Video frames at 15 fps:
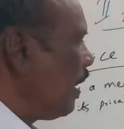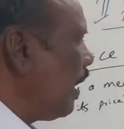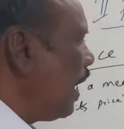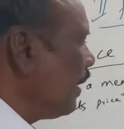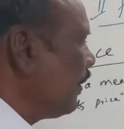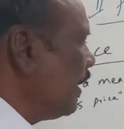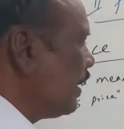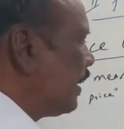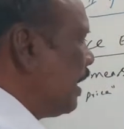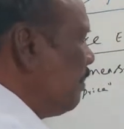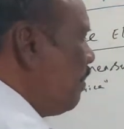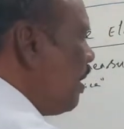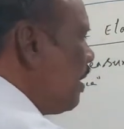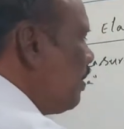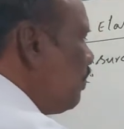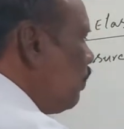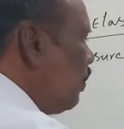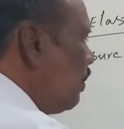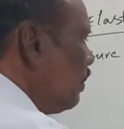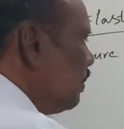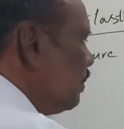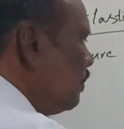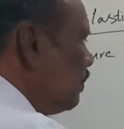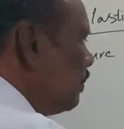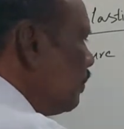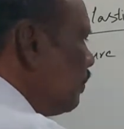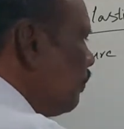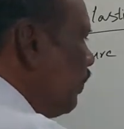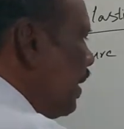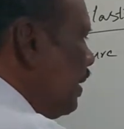And the demand,
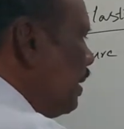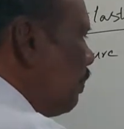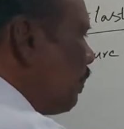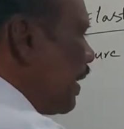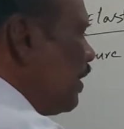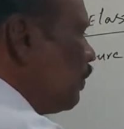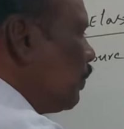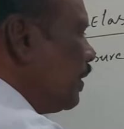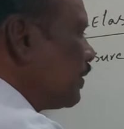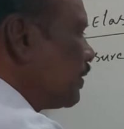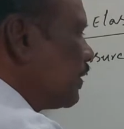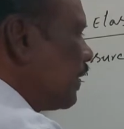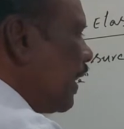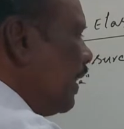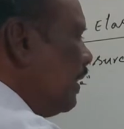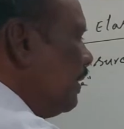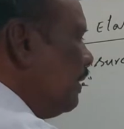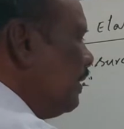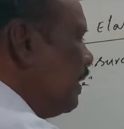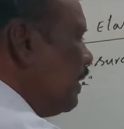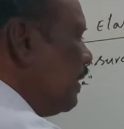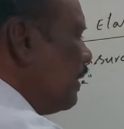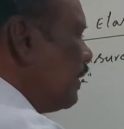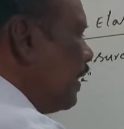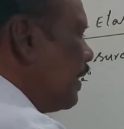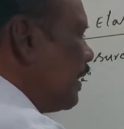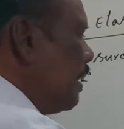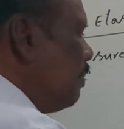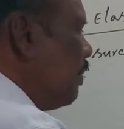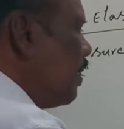when the price was 10, the
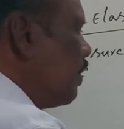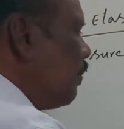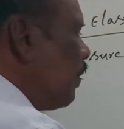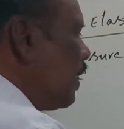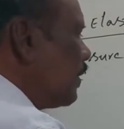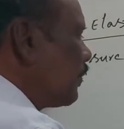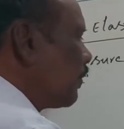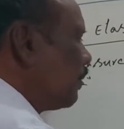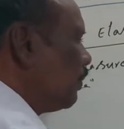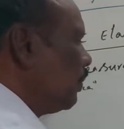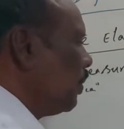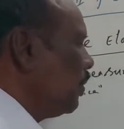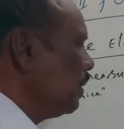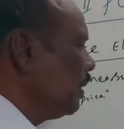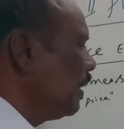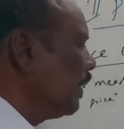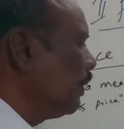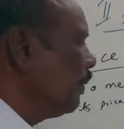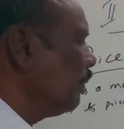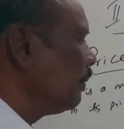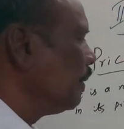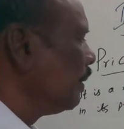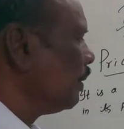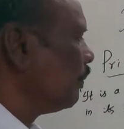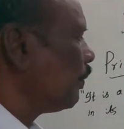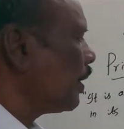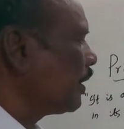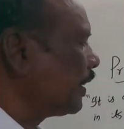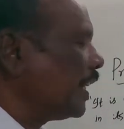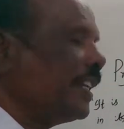demand was only
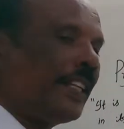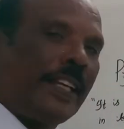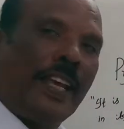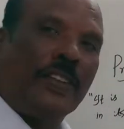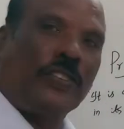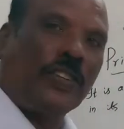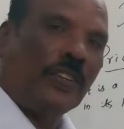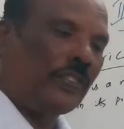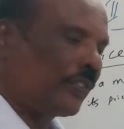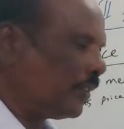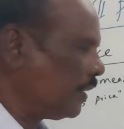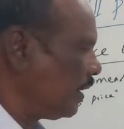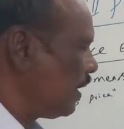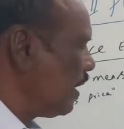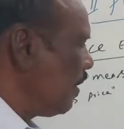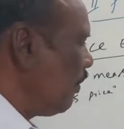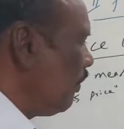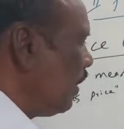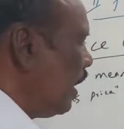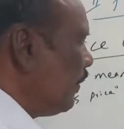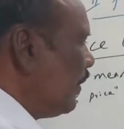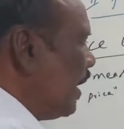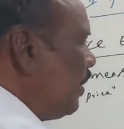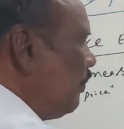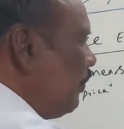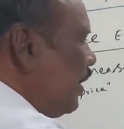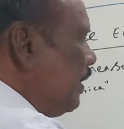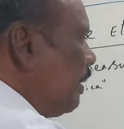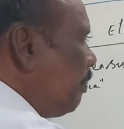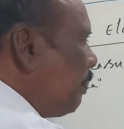for 10 kgs. Then
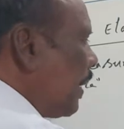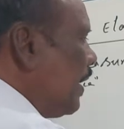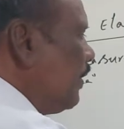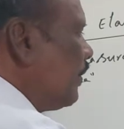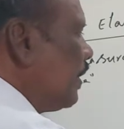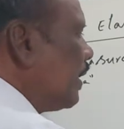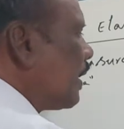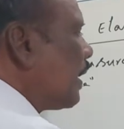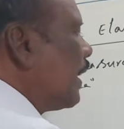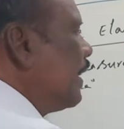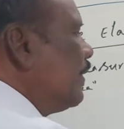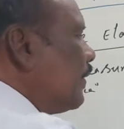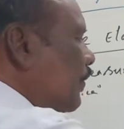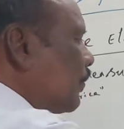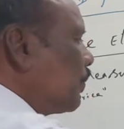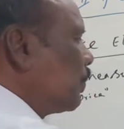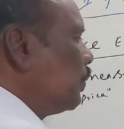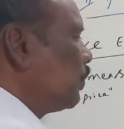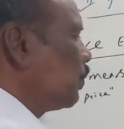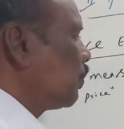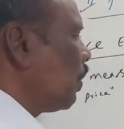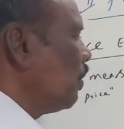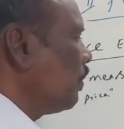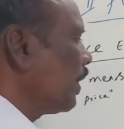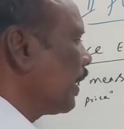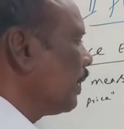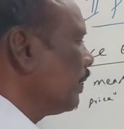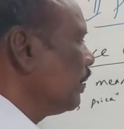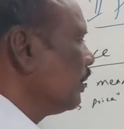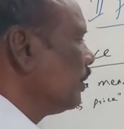when the price rises to 12
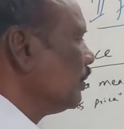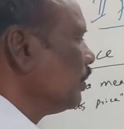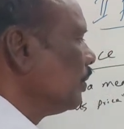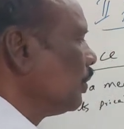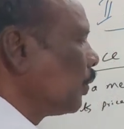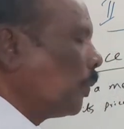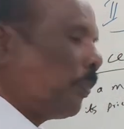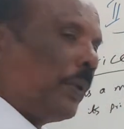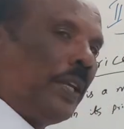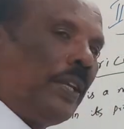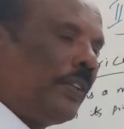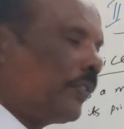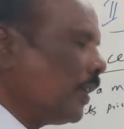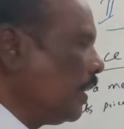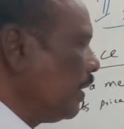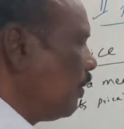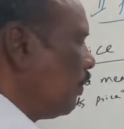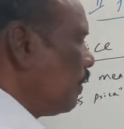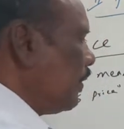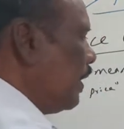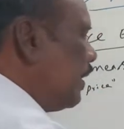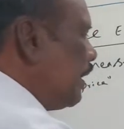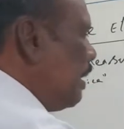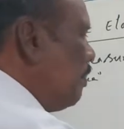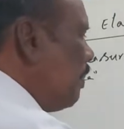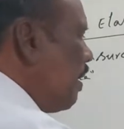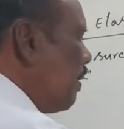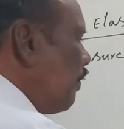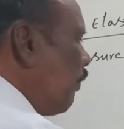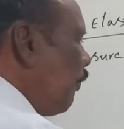rupees, the
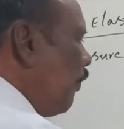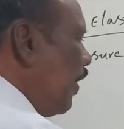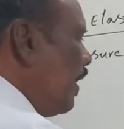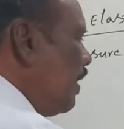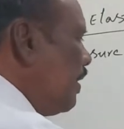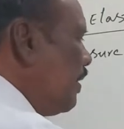demand fell